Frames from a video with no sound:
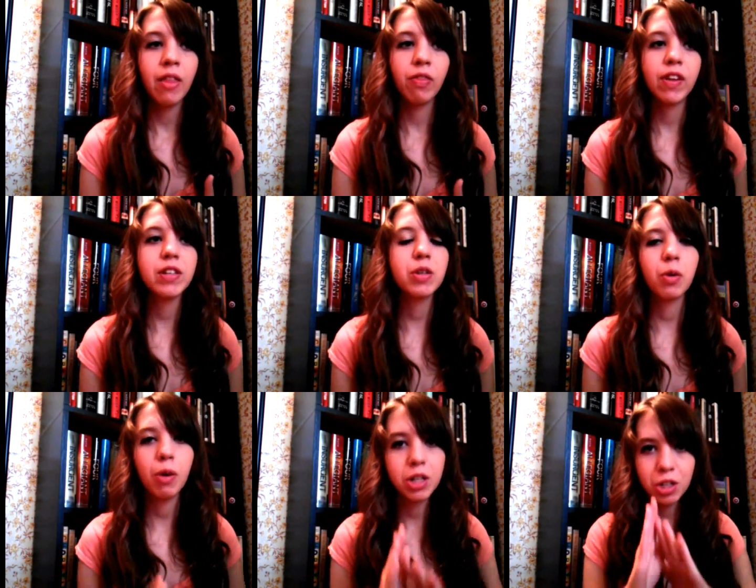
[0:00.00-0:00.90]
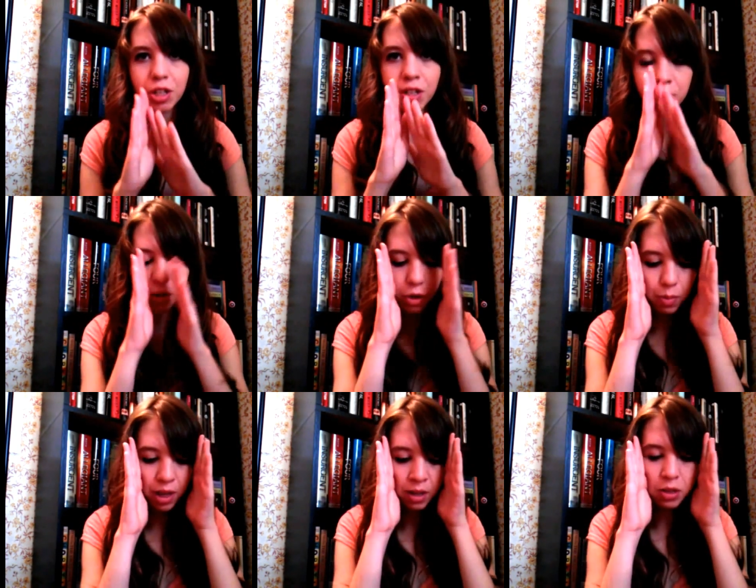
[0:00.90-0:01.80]
This question took
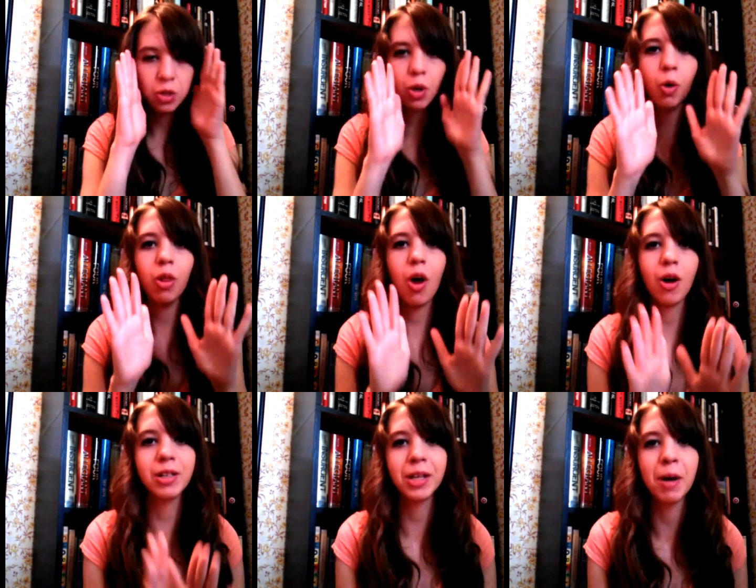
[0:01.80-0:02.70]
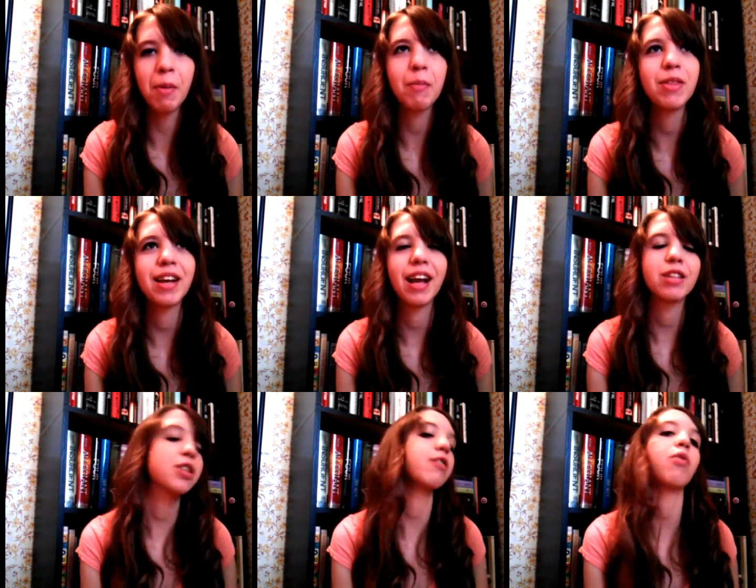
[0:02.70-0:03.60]
me so long to come up with an
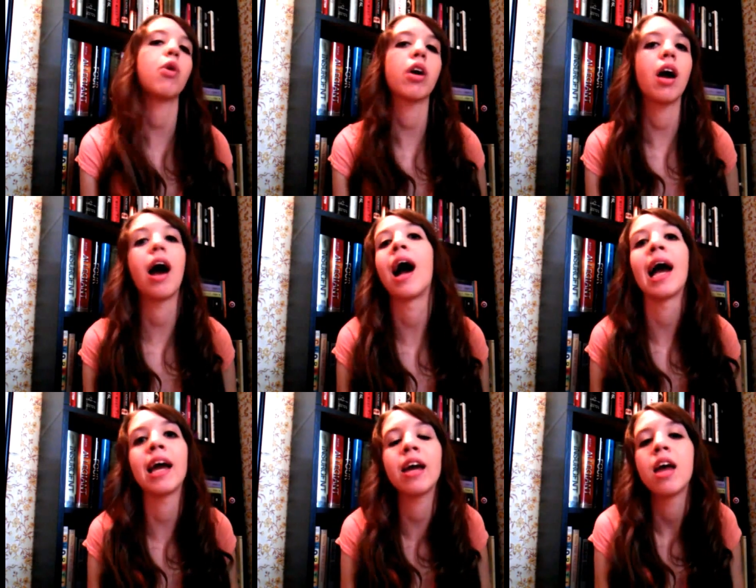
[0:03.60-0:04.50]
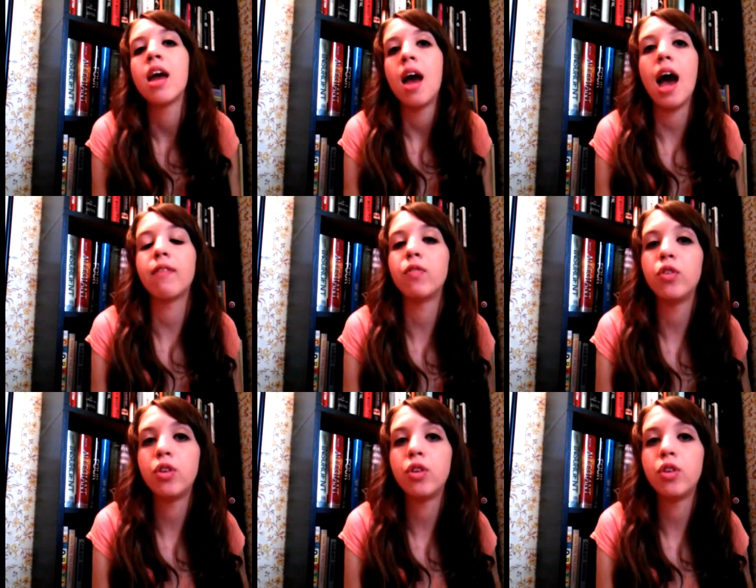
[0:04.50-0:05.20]
answer for. I have